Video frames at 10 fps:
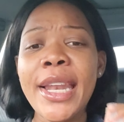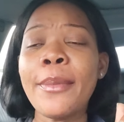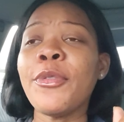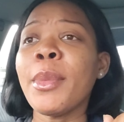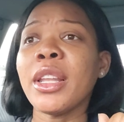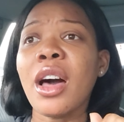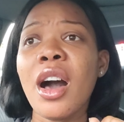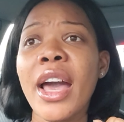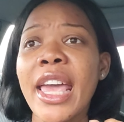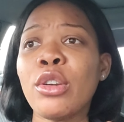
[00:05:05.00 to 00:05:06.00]
them from a
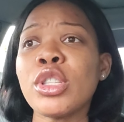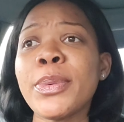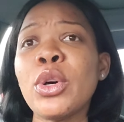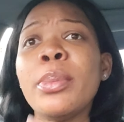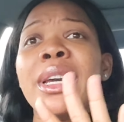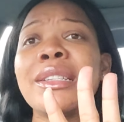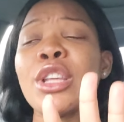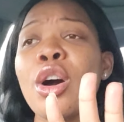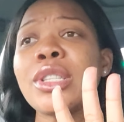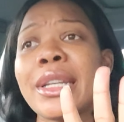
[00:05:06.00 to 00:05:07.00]
long handle spoon because
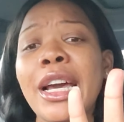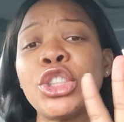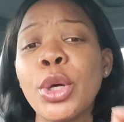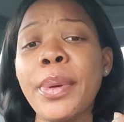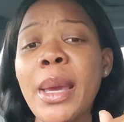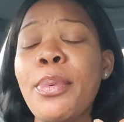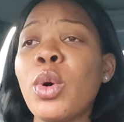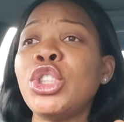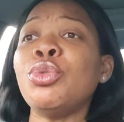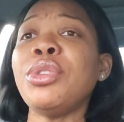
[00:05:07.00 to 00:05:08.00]
those are not your people.
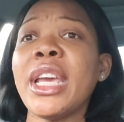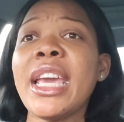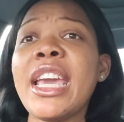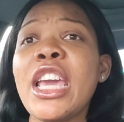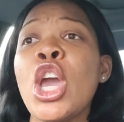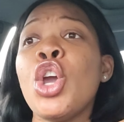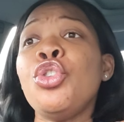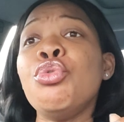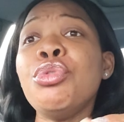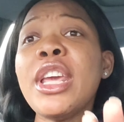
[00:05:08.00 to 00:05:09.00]
What you need,
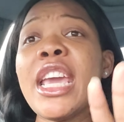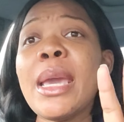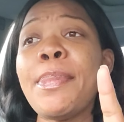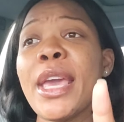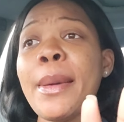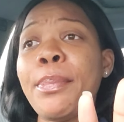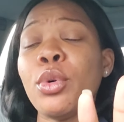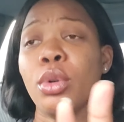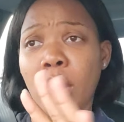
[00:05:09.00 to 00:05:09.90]
you need people